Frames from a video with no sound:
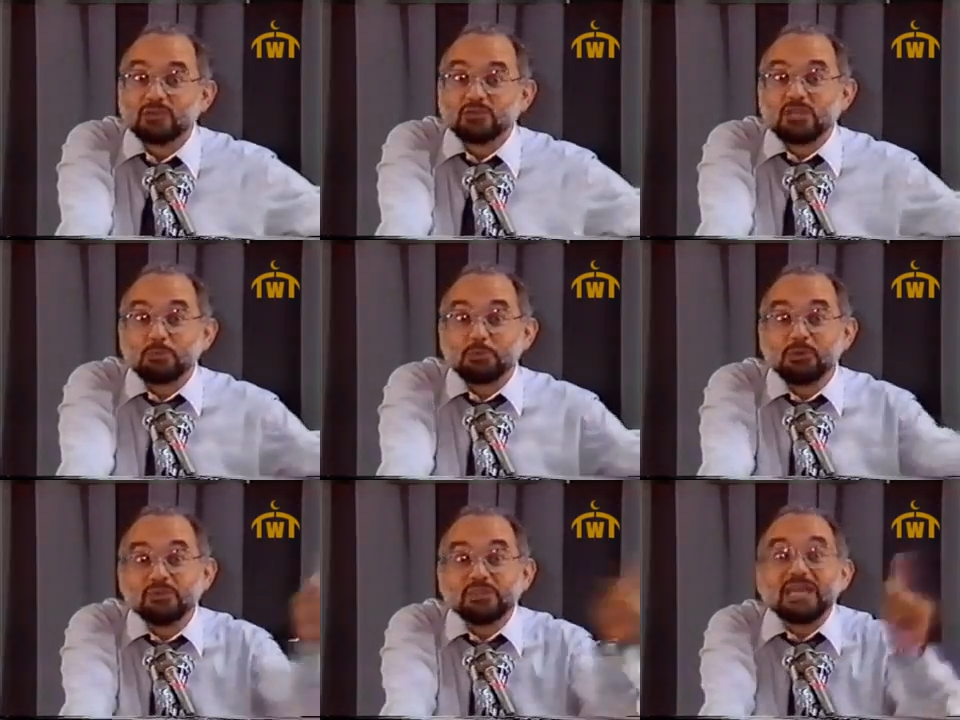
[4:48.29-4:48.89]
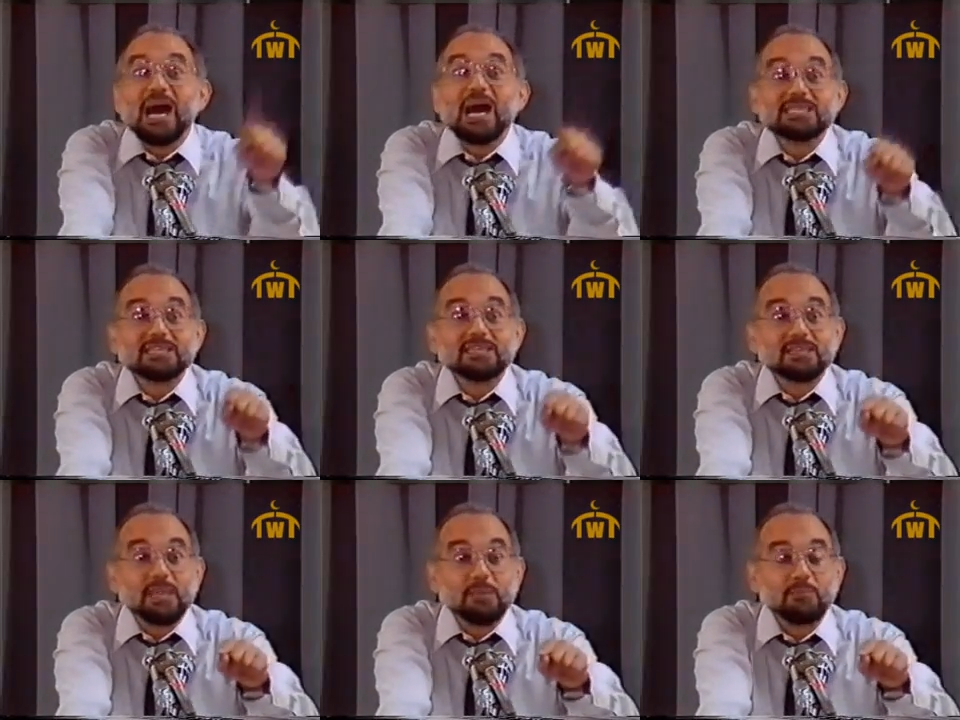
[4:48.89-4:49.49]
So the Prophet
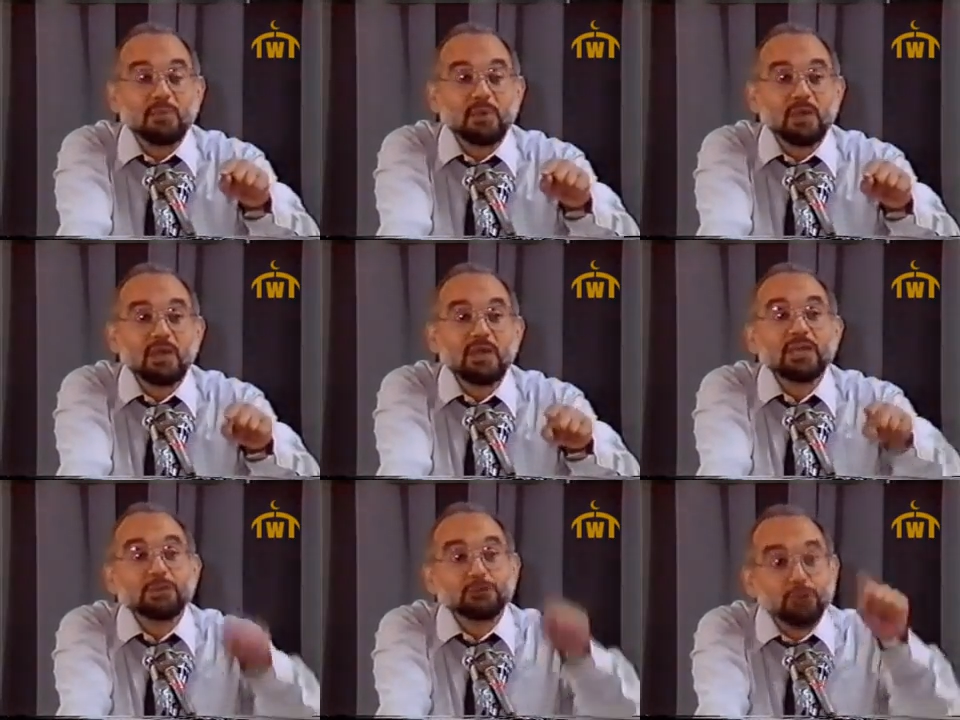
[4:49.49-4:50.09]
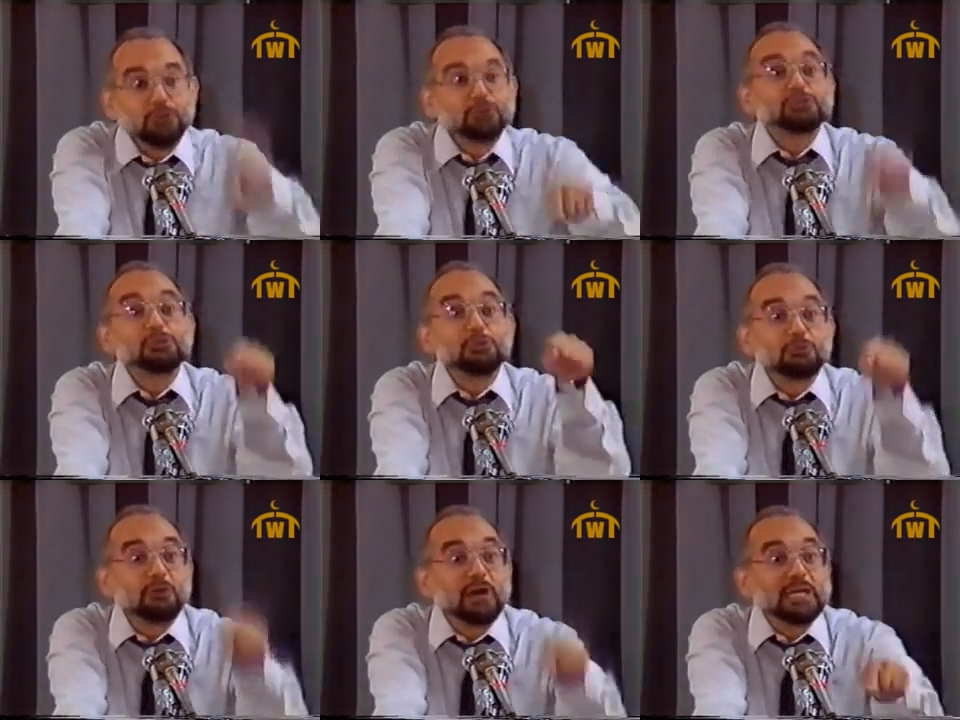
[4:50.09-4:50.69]
asked them, don't
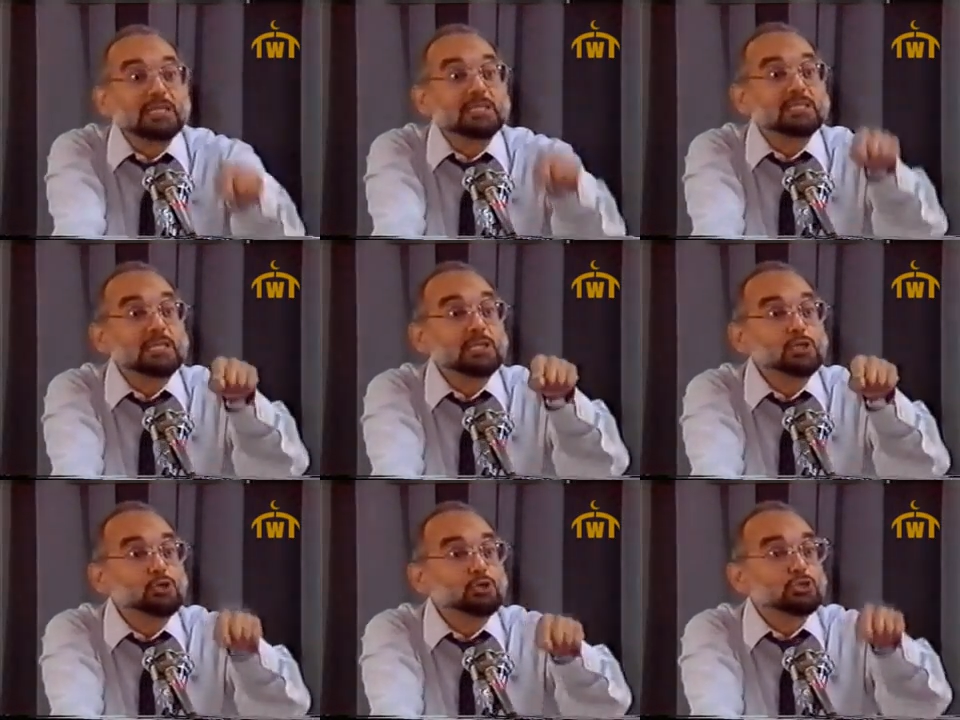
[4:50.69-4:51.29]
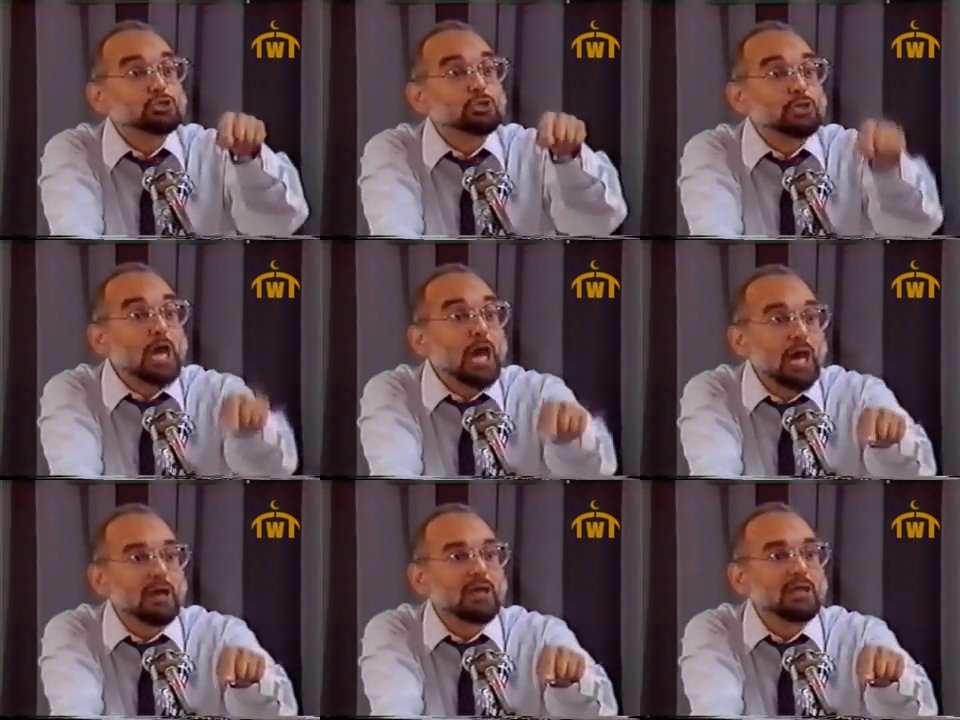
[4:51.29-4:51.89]
you find in your
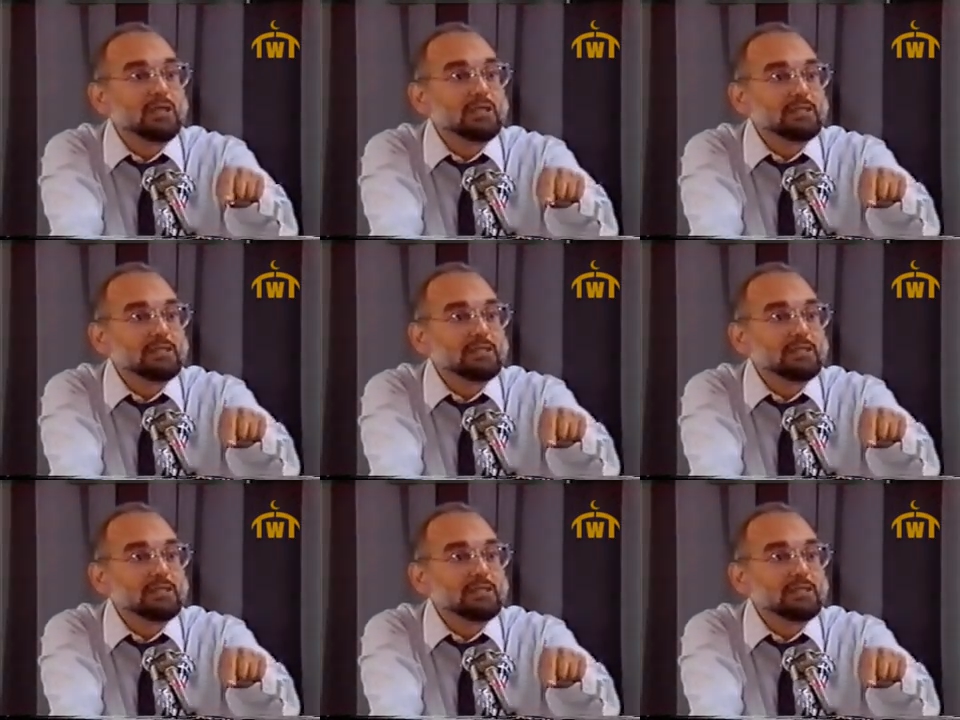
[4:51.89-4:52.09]
Torah